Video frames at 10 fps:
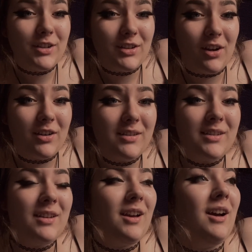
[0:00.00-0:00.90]

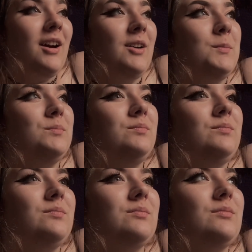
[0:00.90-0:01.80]
guitars,
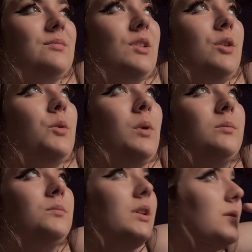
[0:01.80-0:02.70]
the
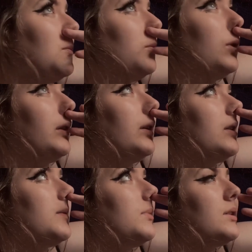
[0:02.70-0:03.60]
one
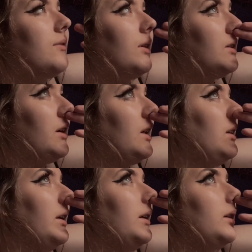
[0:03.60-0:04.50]
in specific that I
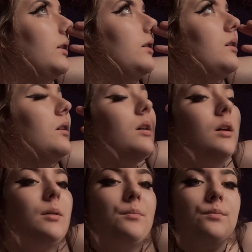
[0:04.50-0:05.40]
like,
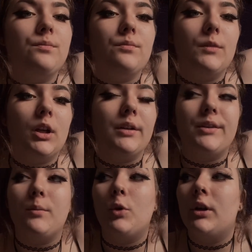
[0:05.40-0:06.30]
the
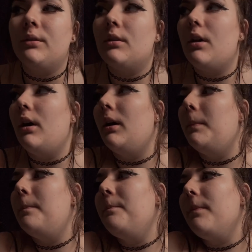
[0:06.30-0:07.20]
custom one. I'm